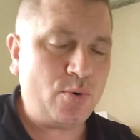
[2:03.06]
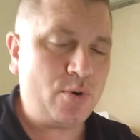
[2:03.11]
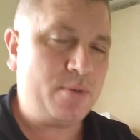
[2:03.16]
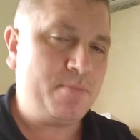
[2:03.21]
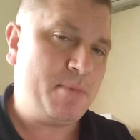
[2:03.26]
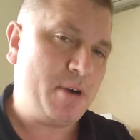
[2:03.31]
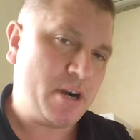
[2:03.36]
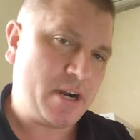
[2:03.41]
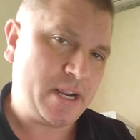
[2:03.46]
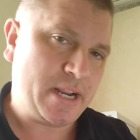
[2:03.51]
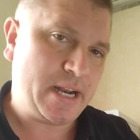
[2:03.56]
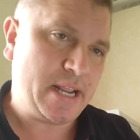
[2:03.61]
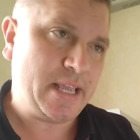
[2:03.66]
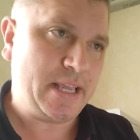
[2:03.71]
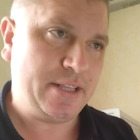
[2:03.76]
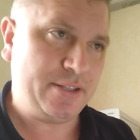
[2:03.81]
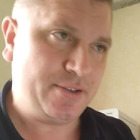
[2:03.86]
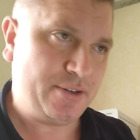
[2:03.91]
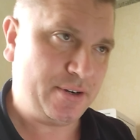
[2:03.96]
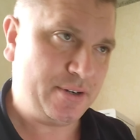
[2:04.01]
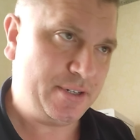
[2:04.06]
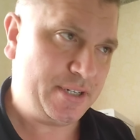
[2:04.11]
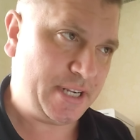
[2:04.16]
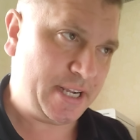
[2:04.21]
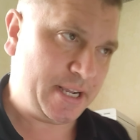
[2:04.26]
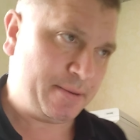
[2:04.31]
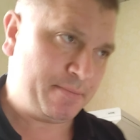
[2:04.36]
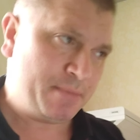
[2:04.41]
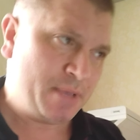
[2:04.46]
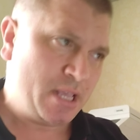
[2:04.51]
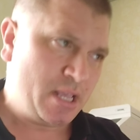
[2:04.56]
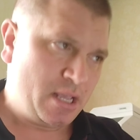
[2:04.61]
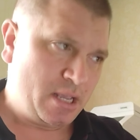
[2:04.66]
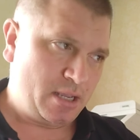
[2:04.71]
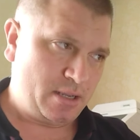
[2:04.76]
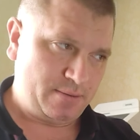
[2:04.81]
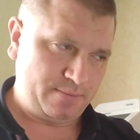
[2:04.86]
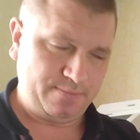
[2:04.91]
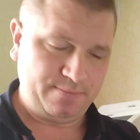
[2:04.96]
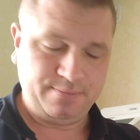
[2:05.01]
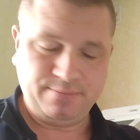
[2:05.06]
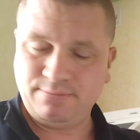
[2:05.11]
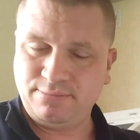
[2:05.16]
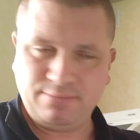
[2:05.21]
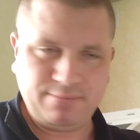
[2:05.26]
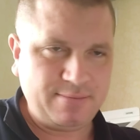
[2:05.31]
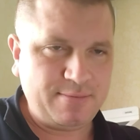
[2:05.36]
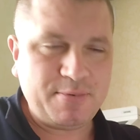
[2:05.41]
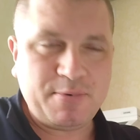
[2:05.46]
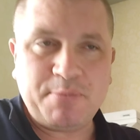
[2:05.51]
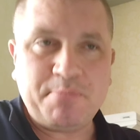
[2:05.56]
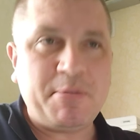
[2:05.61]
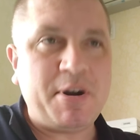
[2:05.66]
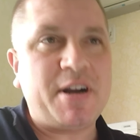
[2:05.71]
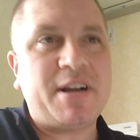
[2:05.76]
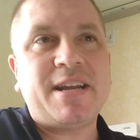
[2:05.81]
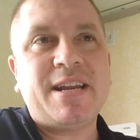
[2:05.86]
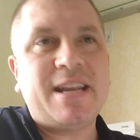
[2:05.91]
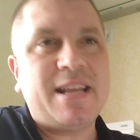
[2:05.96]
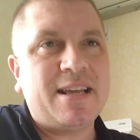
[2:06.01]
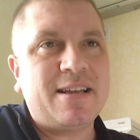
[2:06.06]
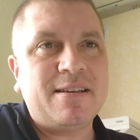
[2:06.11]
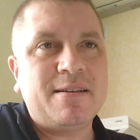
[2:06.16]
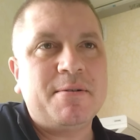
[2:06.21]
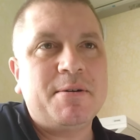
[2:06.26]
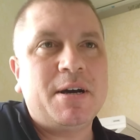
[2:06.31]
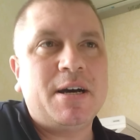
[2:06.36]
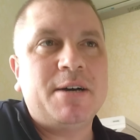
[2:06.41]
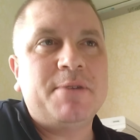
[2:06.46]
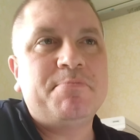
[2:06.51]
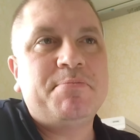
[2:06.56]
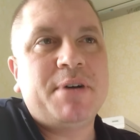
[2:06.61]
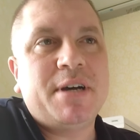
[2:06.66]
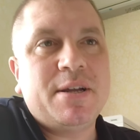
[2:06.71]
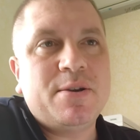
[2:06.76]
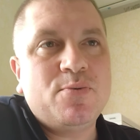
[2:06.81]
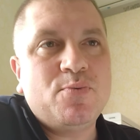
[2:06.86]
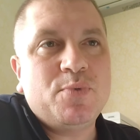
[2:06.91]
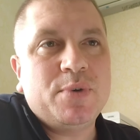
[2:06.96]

or marketing internship. But